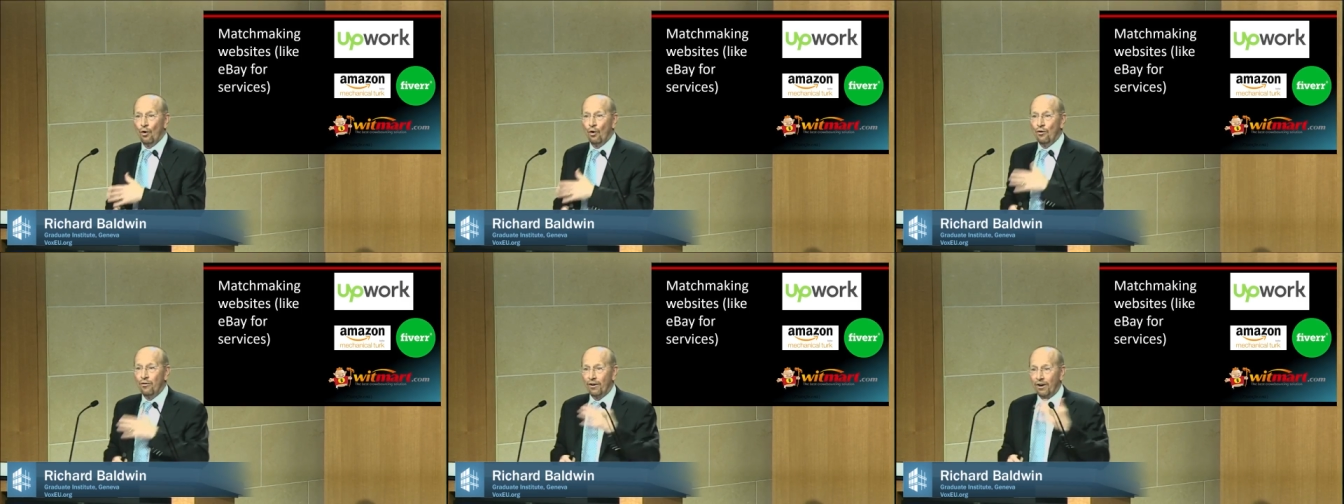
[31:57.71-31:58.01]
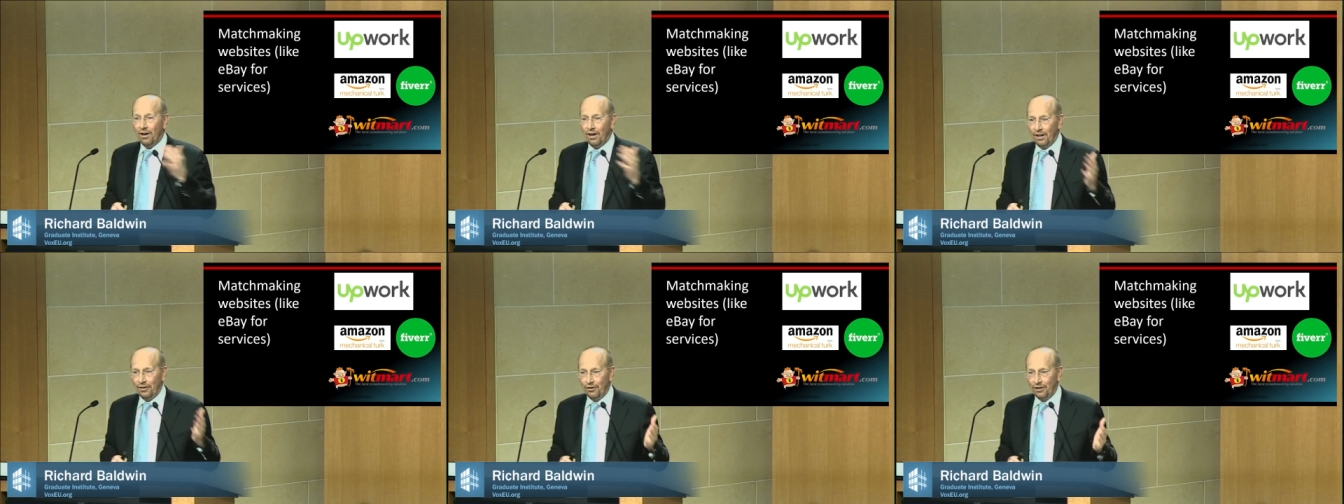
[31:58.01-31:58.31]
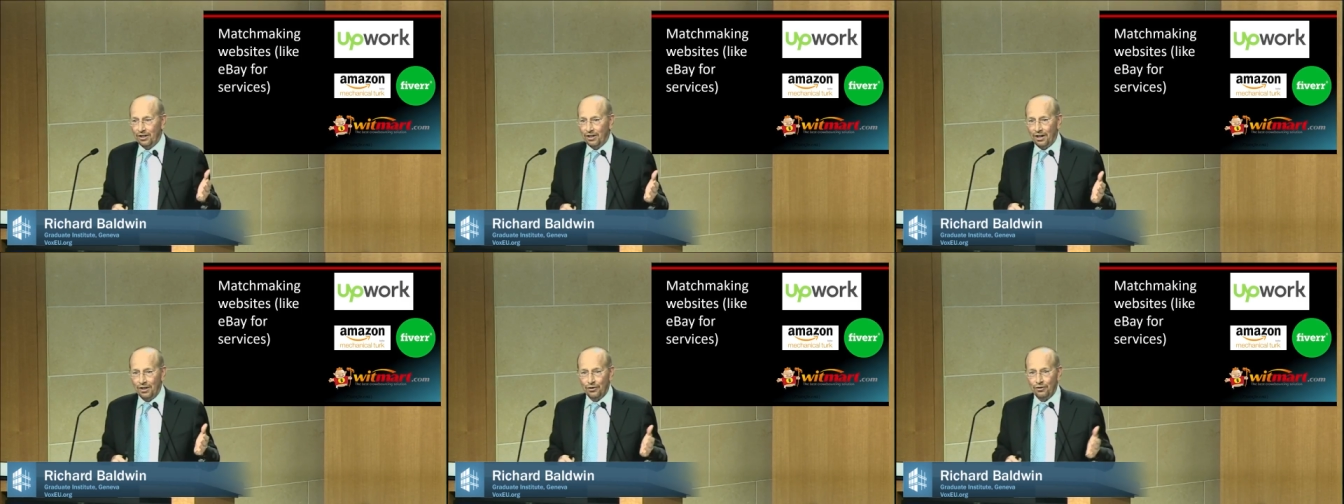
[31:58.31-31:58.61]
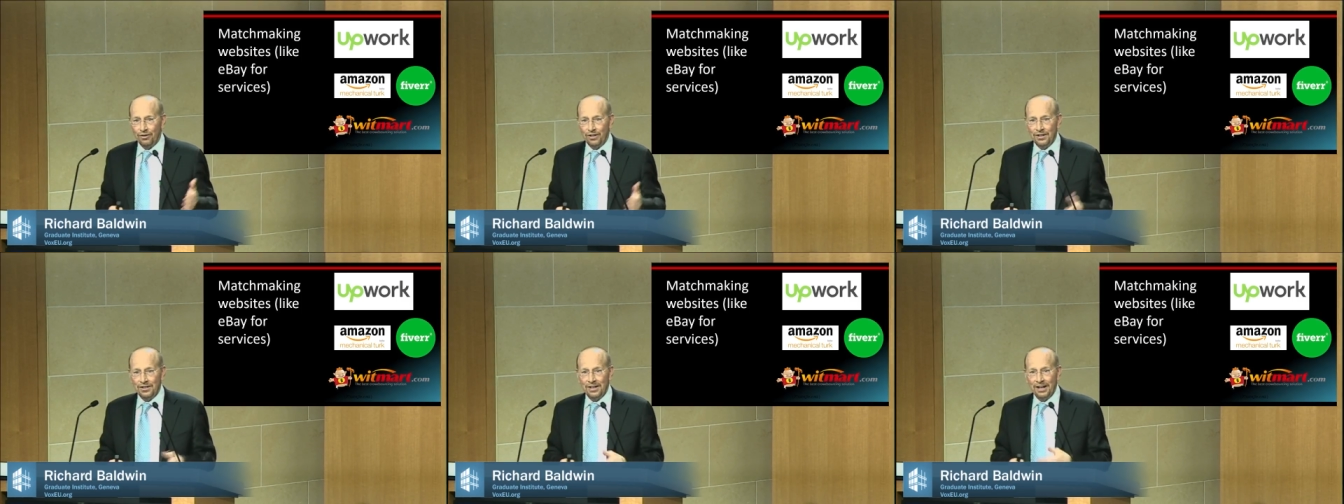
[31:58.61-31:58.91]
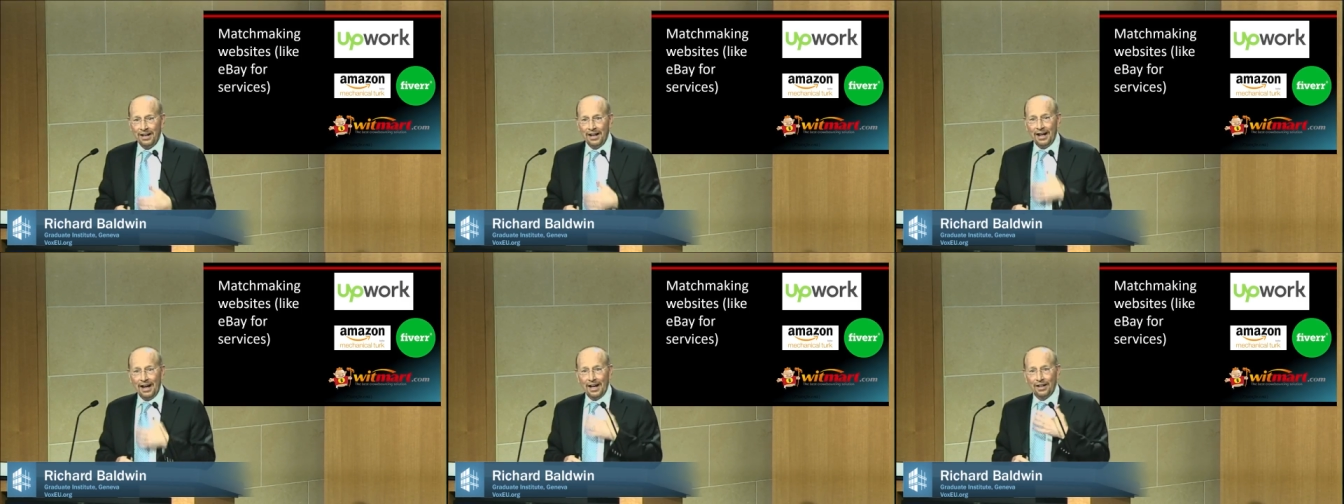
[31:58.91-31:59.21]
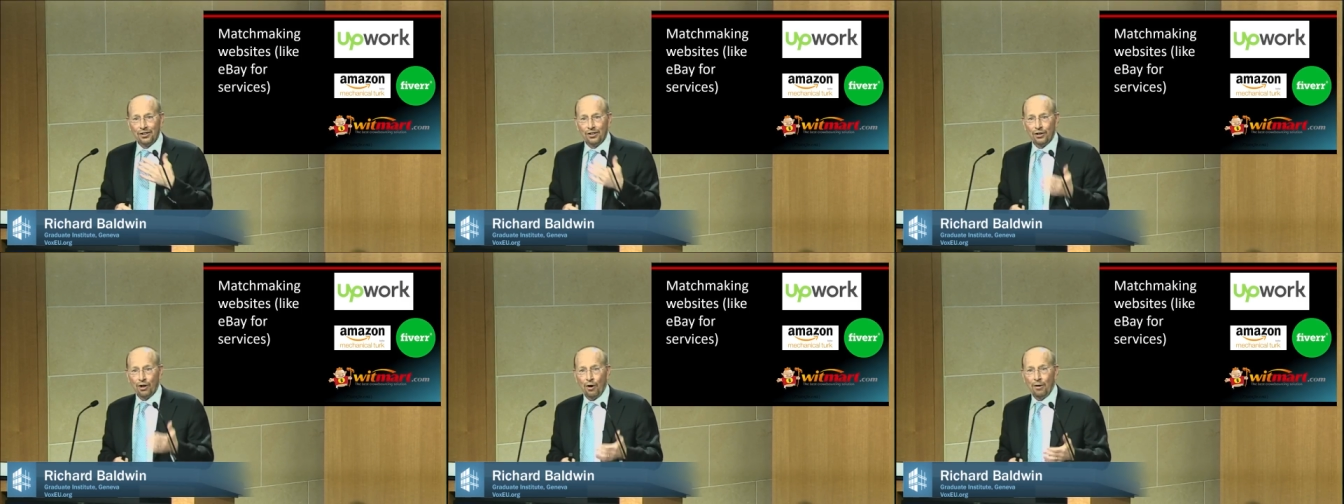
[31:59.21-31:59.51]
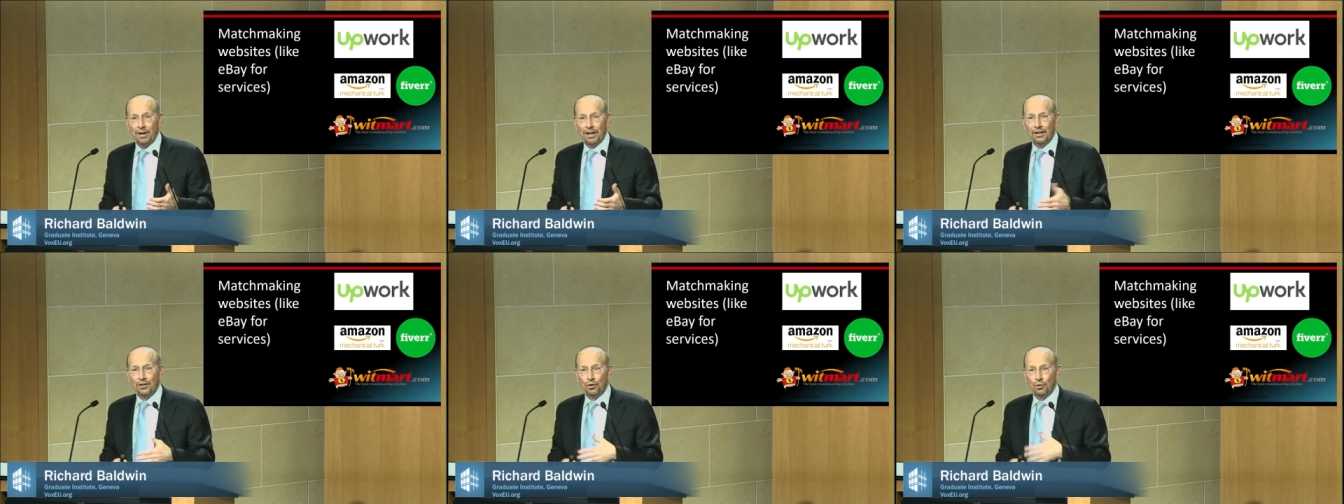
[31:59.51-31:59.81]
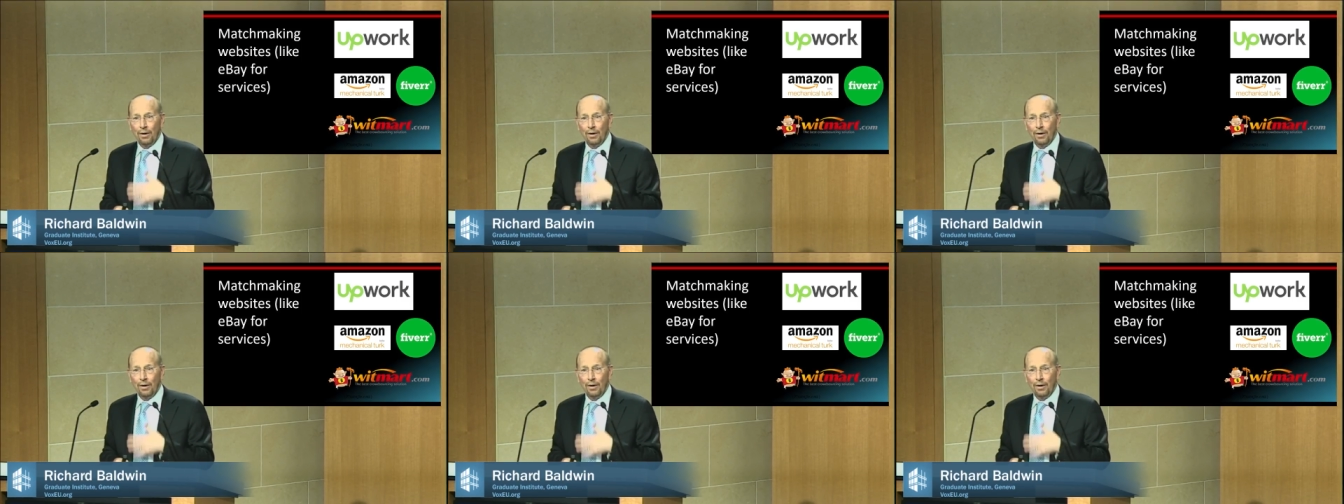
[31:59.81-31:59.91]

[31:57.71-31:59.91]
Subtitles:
over 100 countries. It's growing at